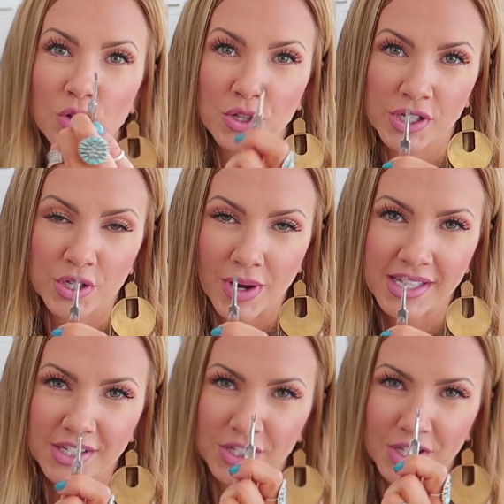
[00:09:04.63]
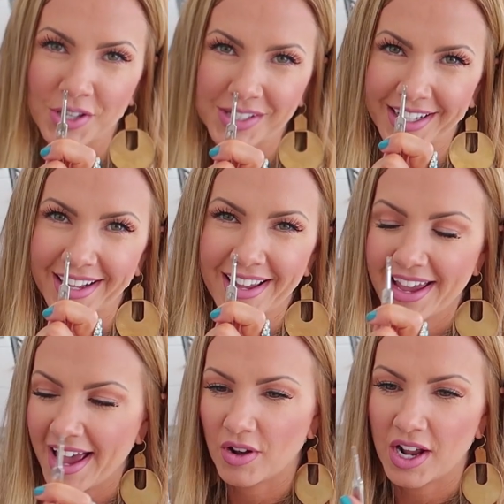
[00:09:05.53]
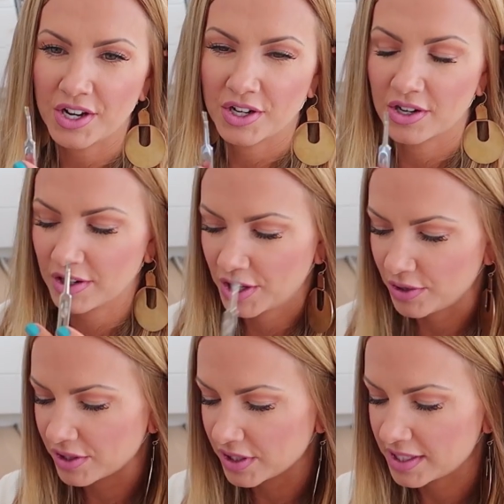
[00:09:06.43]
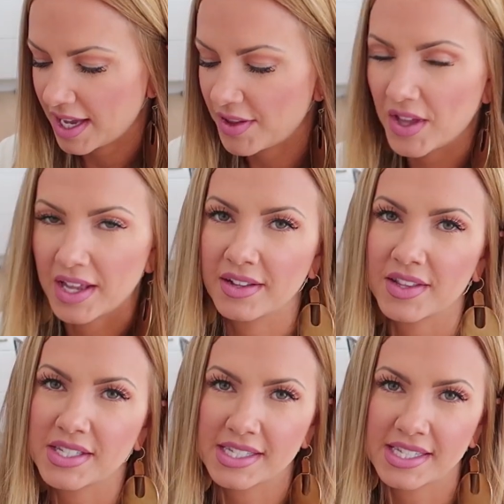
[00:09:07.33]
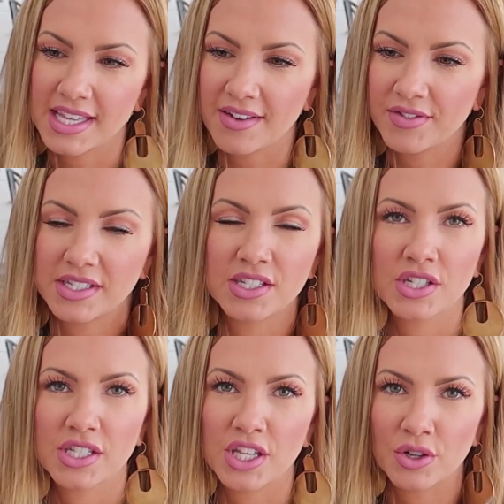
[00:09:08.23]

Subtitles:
don't use it twice, just use it on your cuticles. And then this is the safest, is just the